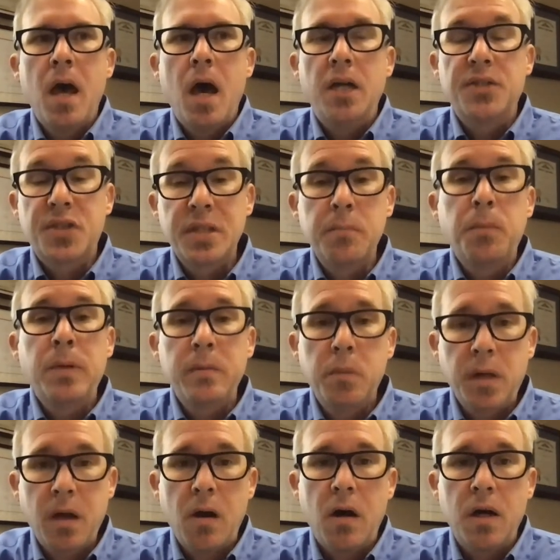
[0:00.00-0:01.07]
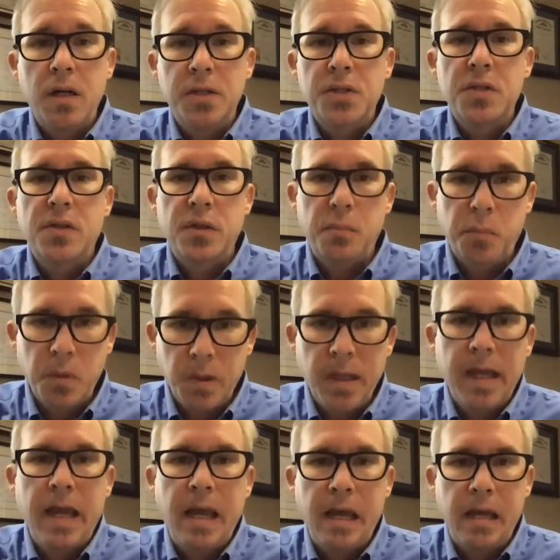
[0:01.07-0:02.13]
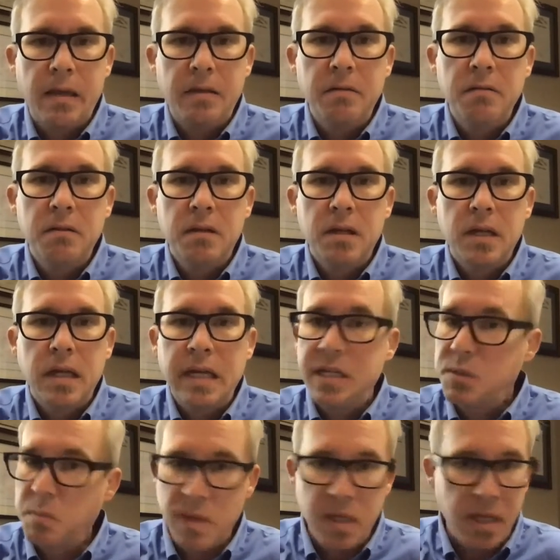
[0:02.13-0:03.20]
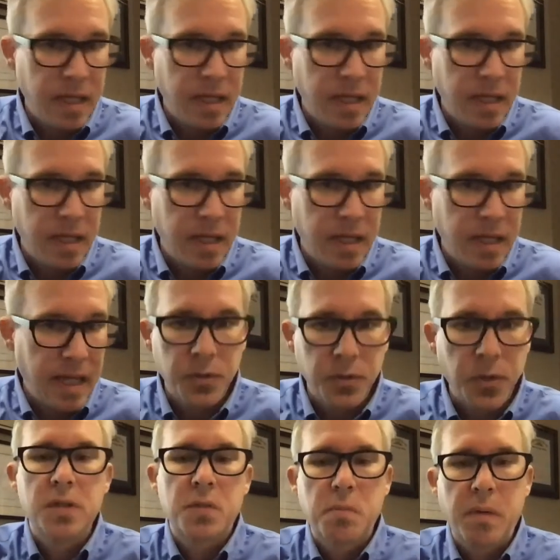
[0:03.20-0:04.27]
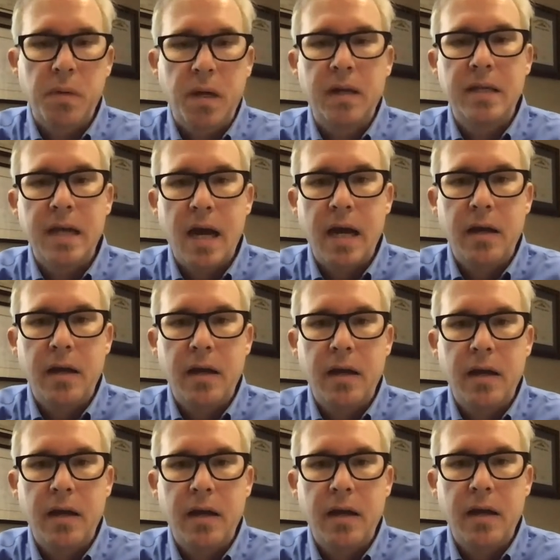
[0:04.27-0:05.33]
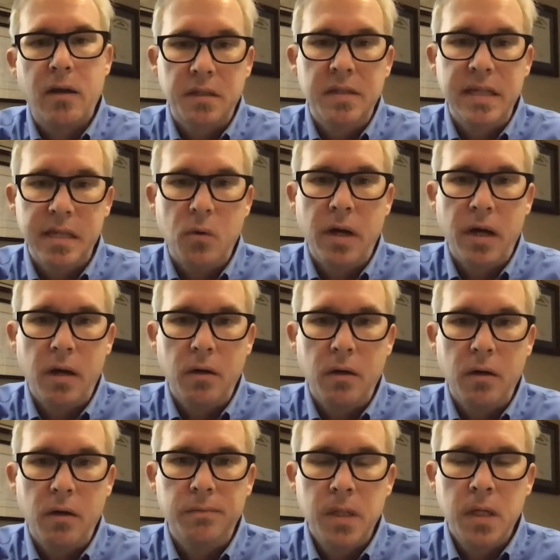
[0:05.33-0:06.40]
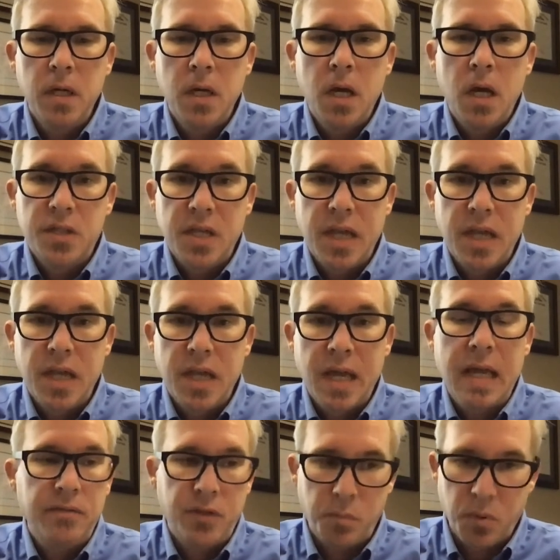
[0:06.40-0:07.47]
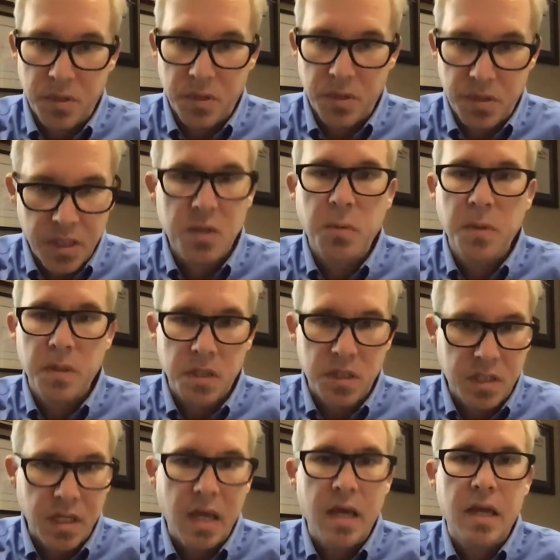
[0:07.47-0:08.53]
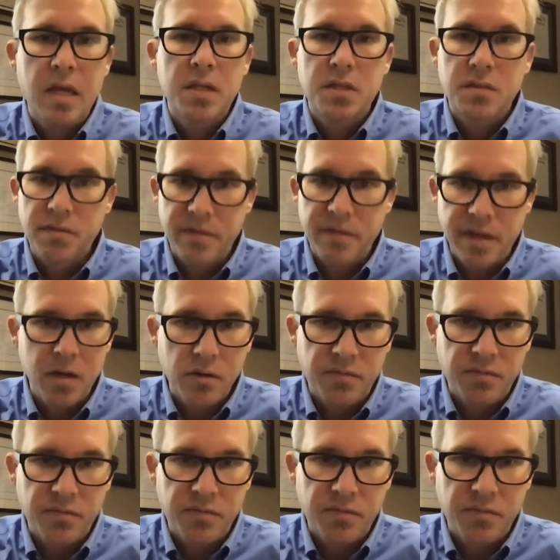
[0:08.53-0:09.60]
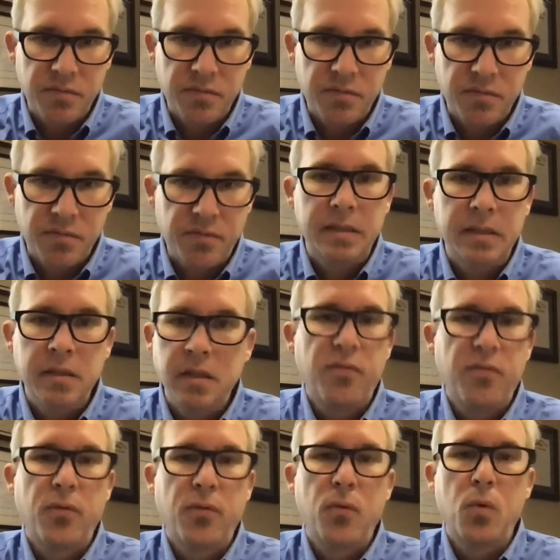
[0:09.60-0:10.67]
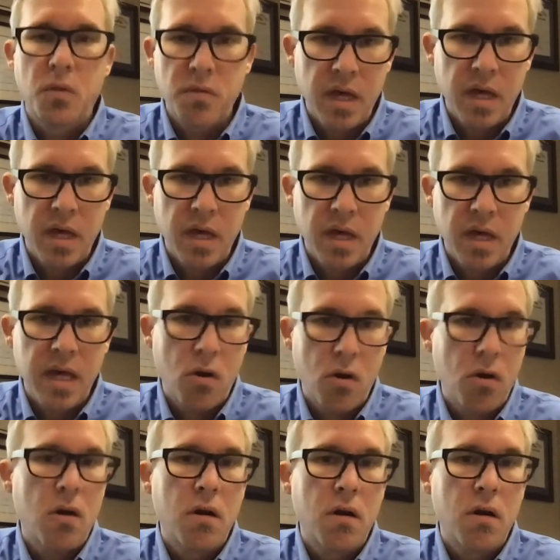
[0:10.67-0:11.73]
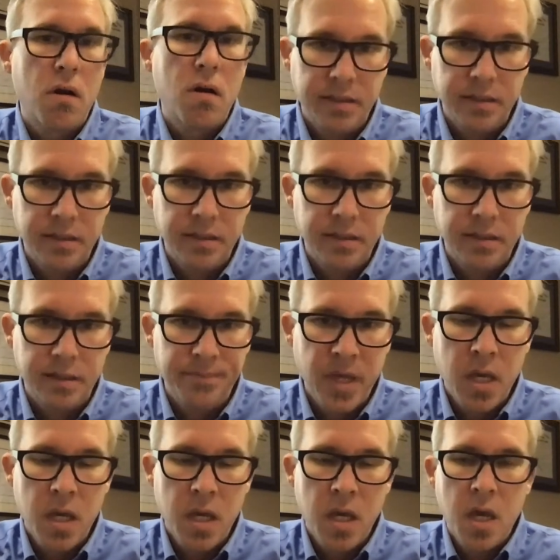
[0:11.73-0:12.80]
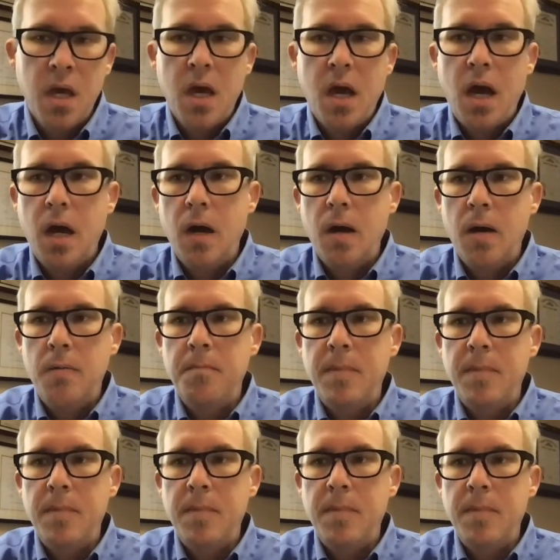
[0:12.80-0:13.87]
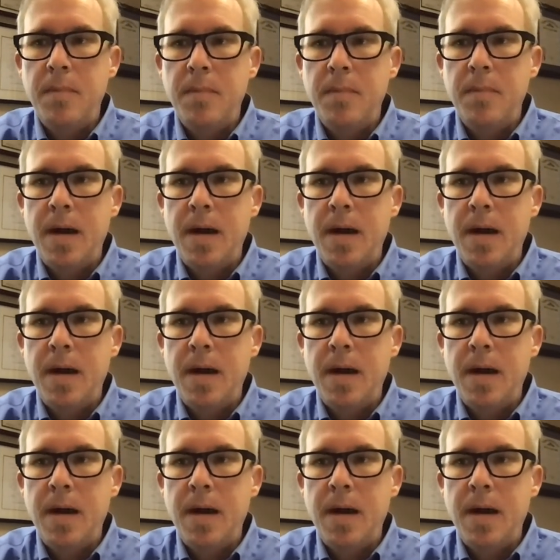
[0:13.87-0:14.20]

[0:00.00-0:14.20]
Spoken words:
simply because the plan is being held harmless by the IRS and the DOL, saying the participant says they're affected, therefore they are affected. I